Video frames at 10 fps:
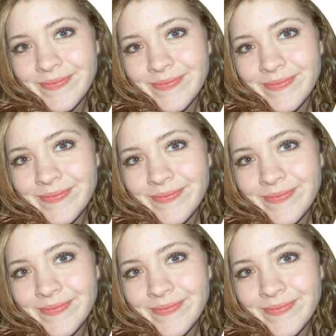
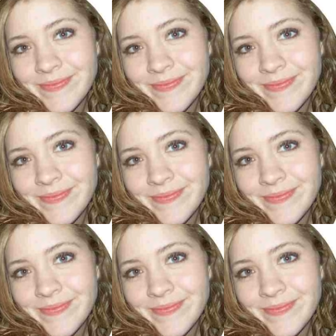
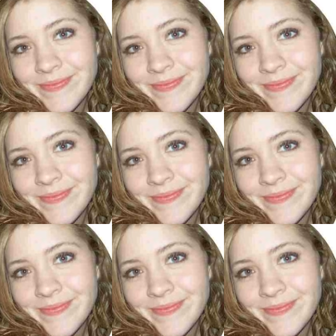
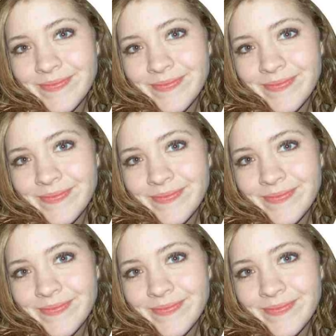
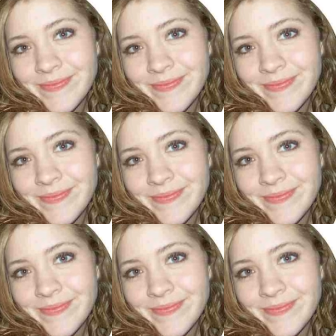
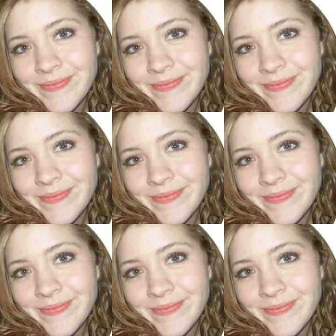
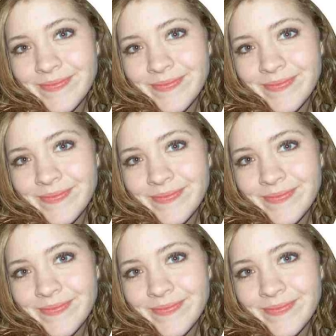
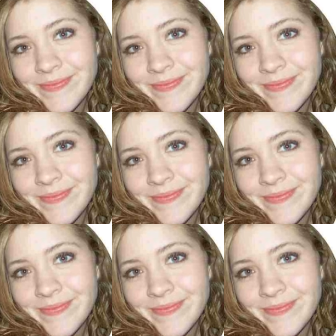
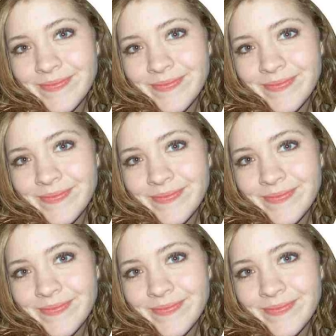The face doesn't move, so there is nothing to read.